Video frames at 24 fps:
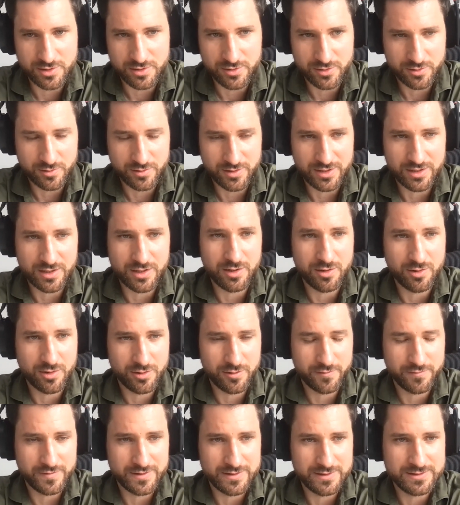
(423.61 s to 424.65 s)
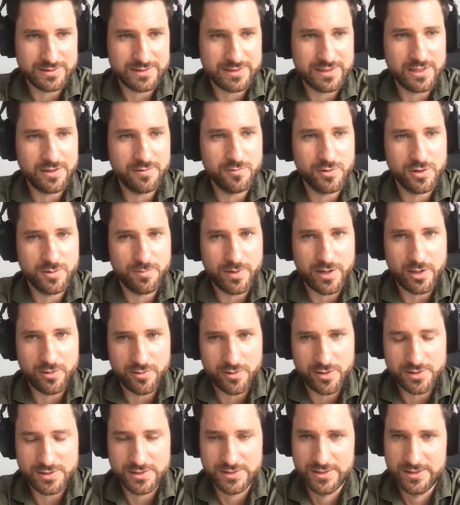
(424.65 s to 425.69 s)
There a lot of it is keyword
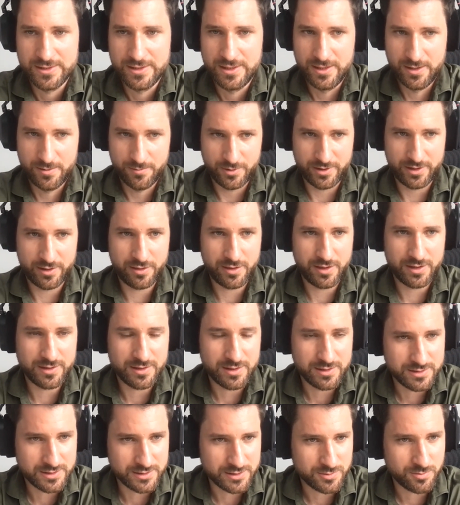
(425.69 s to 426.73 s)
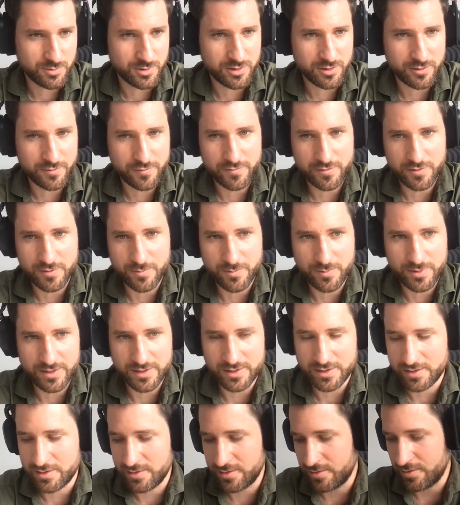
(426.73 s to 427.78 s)
powered, but I think this is one of the
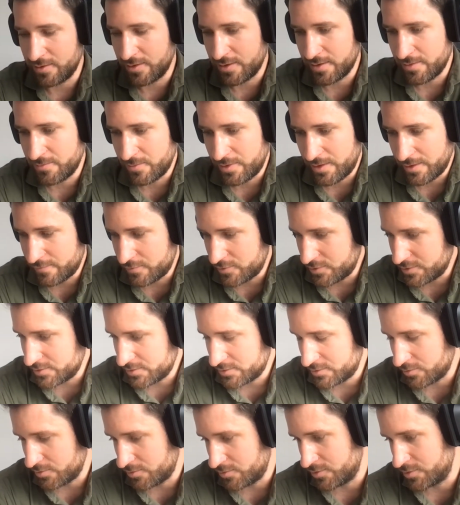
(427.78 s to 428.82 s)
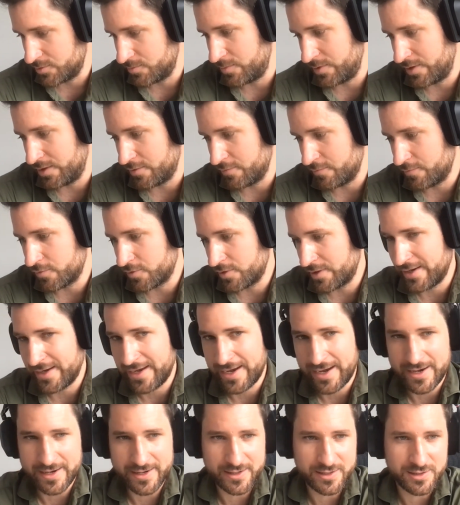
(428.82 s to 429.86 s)
big levers, so to speak, for
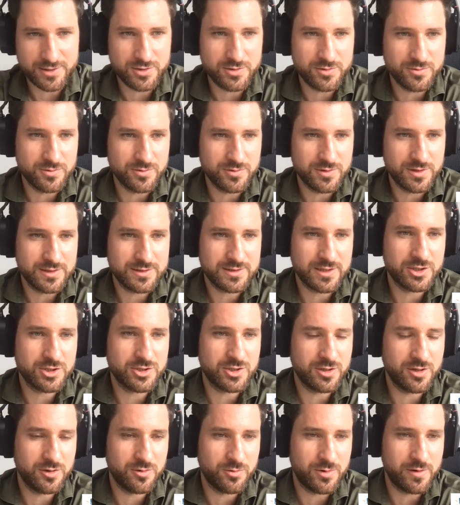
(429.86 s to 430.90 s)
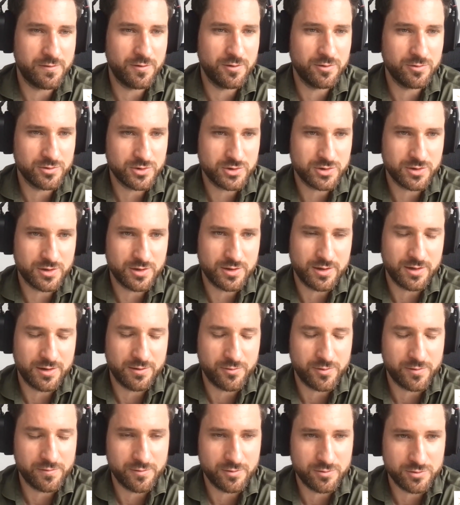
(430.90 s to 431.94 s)
AI to essentially
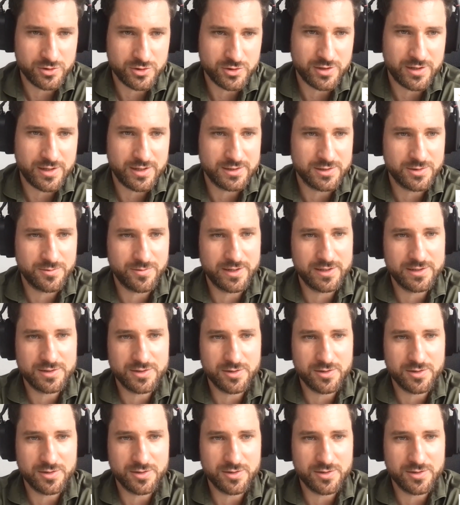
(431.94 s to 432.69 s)
revolutionize, right?